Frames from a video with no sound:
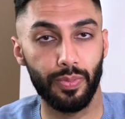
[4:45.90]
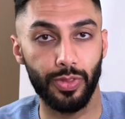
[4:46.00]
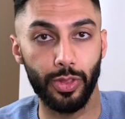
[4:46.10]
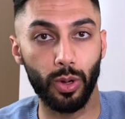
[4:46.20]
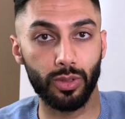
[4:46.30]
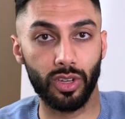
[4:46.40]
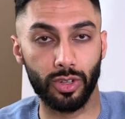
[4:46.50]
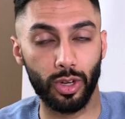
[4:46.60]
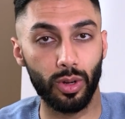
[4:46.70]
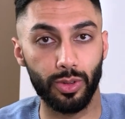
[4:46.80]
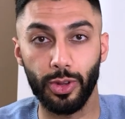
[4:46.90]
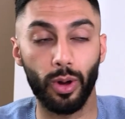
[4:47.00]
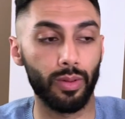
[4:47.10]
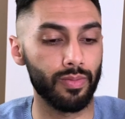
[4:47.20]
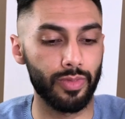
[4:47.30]
Those they
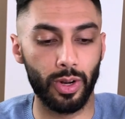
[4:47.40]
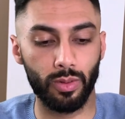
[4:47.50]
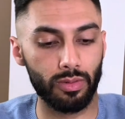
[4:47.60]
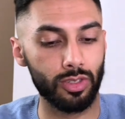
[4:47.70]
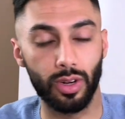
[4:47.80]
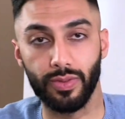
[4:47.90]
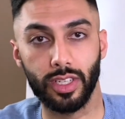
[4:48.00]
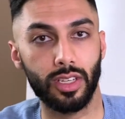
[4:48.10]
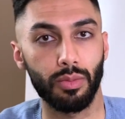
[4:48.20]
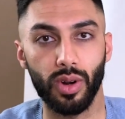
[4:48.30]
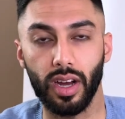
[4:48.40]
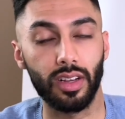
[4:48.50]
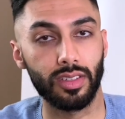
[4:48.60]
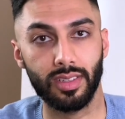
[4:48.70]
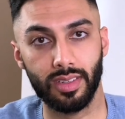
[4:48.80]
don't surface somewhere
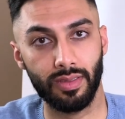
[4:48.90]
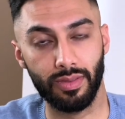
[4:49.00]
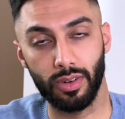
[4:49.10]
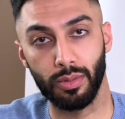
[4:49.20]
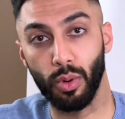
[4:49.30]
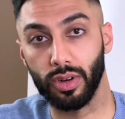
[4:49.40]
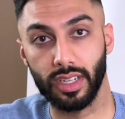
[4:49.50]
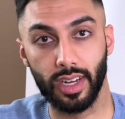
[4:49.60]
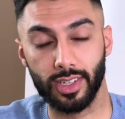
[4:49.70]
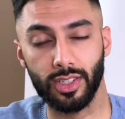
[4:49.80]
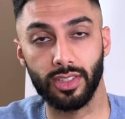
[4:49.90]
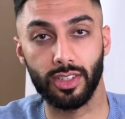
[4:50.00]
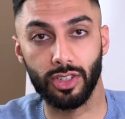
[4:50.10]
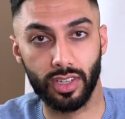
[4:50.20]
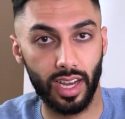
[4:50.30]
else for more deductions.
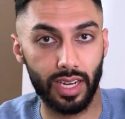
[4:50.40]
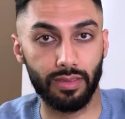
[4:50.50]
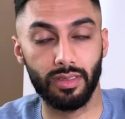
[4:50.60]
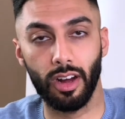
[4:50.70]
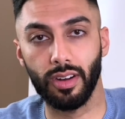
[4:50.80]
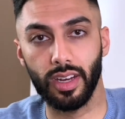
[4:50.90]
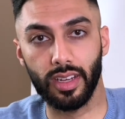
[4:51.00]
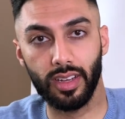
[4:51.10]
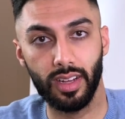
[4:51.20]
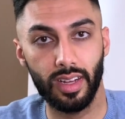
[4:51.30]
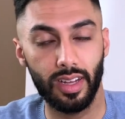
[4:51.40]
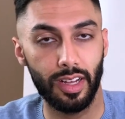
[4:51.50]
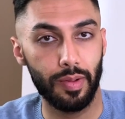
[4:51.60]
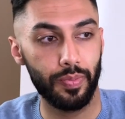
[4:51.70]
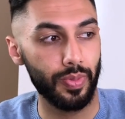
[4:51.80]
They're just kind of, all right,
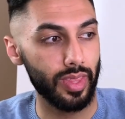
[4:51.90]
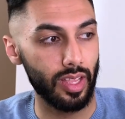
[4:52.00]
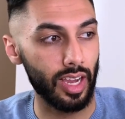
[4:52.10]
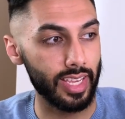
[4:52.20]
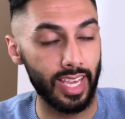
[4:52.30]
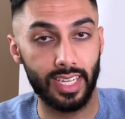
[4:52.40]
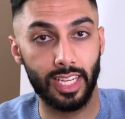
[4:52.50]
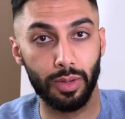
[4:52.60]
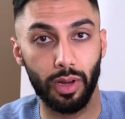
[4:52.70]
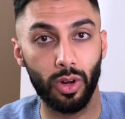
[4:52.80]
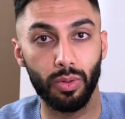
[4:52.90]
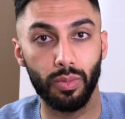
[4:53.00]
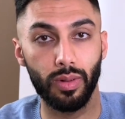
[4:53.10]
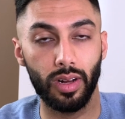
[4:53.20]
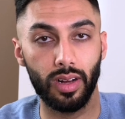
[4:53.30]
I can't take my home,